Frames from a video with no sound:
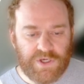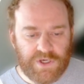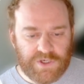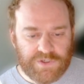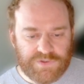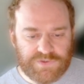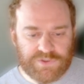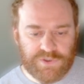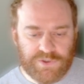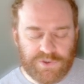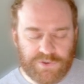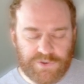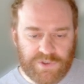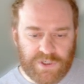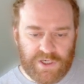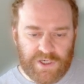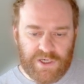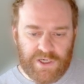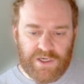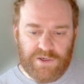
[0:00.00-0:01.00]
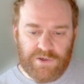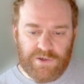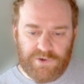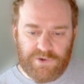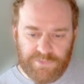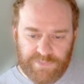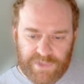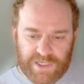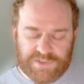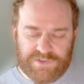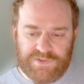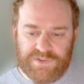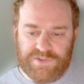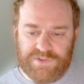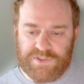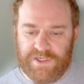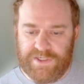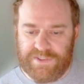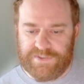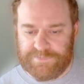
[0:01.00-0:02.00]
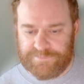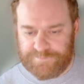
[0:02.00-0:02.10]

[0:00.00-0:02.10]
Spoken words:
So going back to this case,